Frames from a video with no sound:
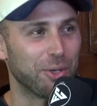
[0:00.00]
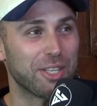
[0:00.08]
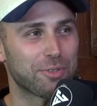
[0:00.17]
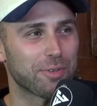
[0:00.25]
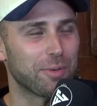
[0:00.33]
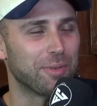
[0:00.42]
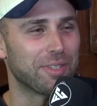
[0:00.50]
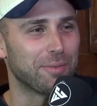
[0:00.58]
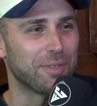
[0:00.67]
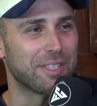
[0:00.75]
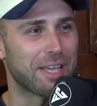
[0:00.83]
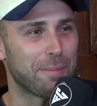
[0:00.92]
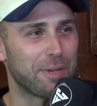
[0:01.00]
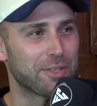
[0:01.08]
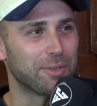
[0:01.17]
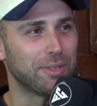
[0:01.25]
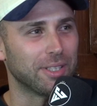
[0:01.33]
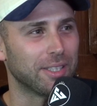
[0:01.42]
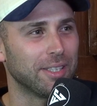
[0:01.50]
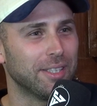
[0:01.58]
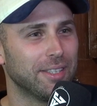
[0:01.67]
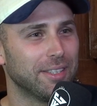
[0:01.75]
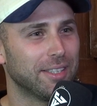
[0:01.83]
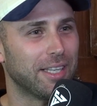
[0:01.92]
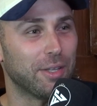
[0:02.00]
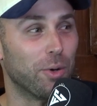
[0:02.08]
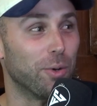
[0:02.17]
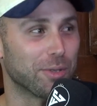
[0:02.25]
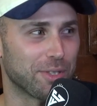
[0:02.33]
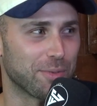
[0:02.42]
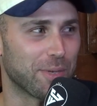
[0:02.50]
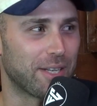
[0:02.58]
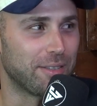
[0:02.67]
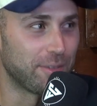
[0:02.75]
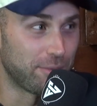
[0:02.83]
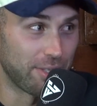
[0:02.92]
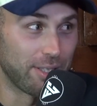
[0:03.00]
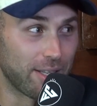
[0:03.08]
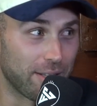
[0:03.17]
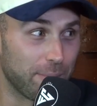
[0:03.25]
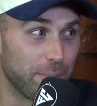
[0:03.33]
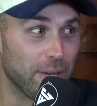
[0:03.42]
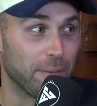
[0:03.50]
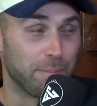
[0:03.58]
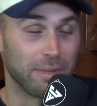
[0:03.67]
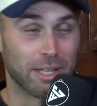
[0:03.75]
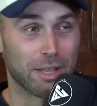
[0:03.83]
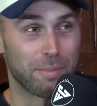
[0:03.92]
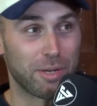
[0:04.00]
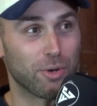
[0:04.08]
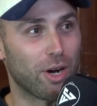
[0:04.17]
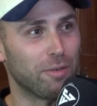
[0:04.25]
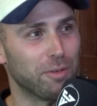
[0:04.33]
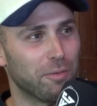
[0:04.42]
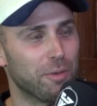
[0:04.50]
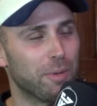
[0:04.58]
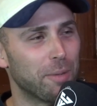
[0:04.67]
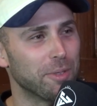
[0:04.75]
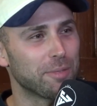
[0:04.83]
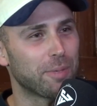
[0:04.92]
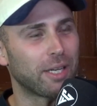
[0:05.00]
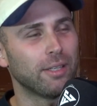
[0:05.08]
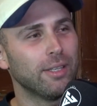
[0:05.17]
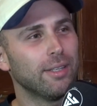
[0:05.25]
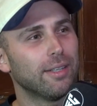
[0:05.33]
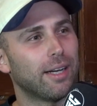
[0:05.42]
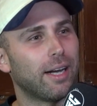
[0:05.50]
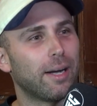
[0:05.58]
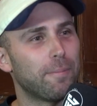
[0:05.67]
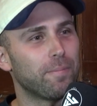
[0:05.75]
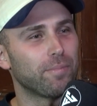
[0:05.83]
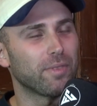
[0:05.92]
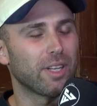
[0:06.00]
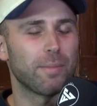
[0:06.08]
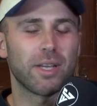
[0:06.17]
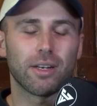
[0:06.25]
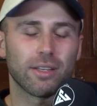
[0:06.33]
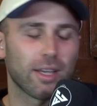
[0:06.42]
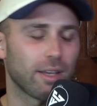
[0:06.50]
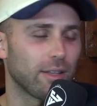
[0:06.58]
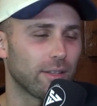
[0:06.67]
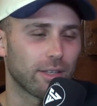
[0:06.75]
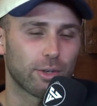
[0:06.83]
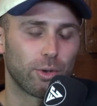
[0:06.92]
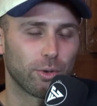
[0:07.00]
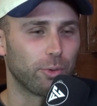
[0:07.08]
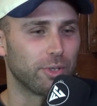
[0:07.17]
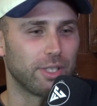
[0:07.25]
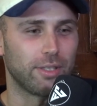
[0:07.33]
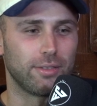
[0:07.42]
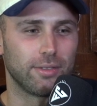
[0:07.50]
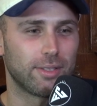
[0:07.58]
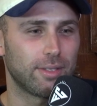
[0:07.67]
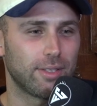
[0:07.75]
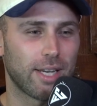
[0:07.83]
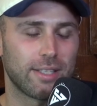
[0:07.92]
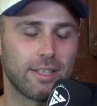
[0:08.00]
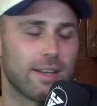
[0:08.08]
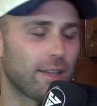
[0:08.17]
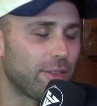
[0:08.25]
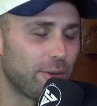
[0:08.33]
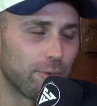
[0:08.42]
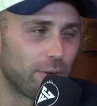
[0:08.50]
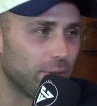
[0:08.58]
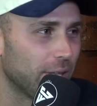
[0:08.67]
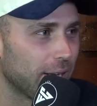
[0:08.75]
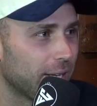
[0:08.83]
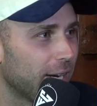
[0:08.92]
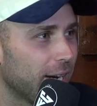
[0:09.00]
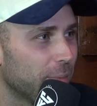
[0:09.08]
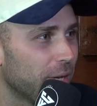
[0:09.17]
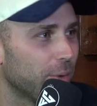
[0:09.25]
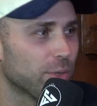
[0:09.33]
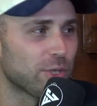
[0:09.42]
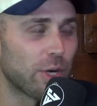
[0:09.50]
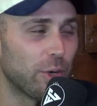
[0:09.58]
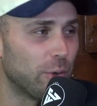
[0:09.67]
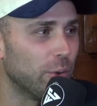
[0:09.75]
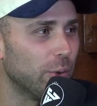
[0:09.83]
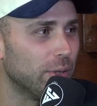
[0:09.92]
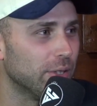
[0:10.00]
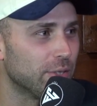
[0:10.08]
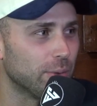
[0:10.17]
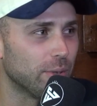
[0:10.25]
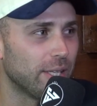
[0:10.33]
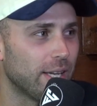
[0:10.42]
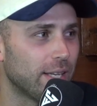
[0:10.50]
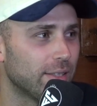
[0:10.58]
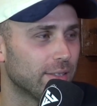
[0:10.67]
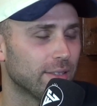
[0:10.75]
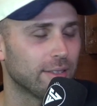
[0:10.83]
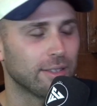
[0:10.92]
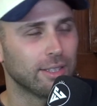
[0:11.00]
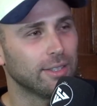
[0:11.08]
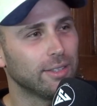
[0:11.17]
your history with with Sam Mitchell and and the Hawks as well. Obviously, another another big rival of the Bombers. But um, I mean, uh, yeah, like Hawthorn did. They did nothing wrong that game. They were so good until the end, and